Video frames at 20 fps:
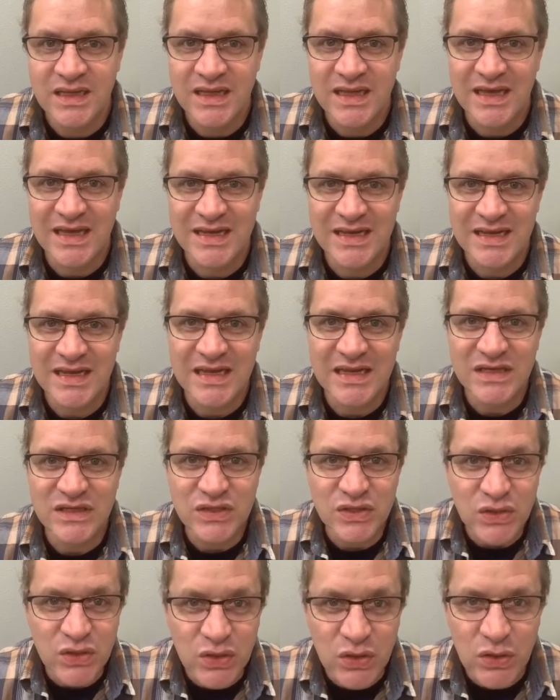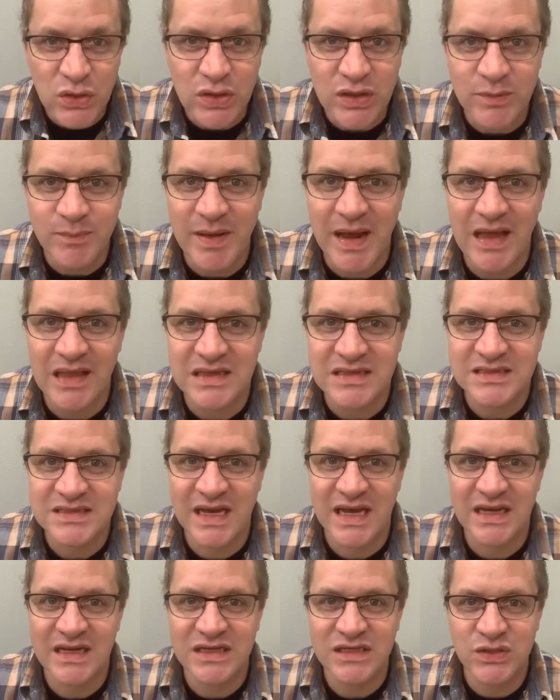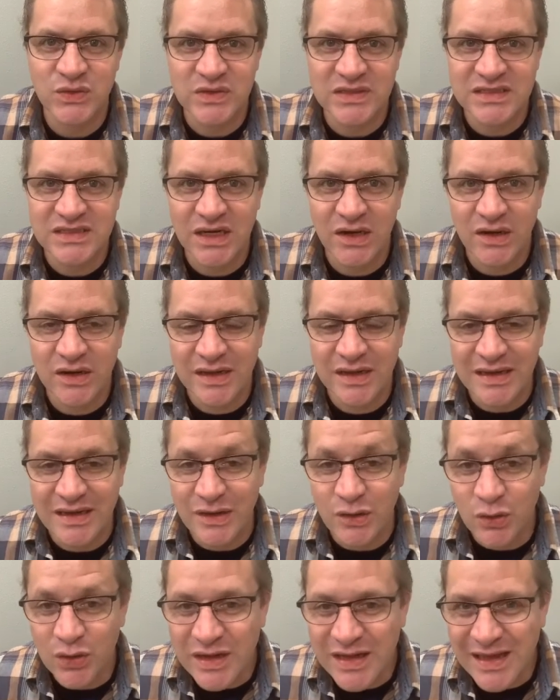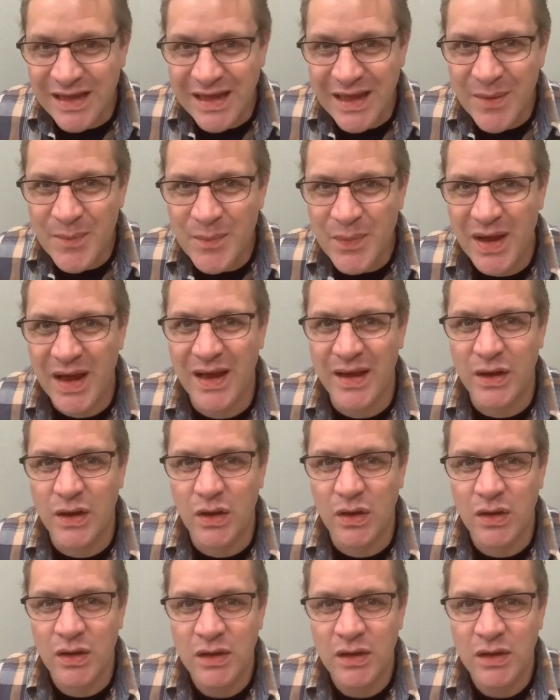And he turned Palestine into a surrogate Greek empire.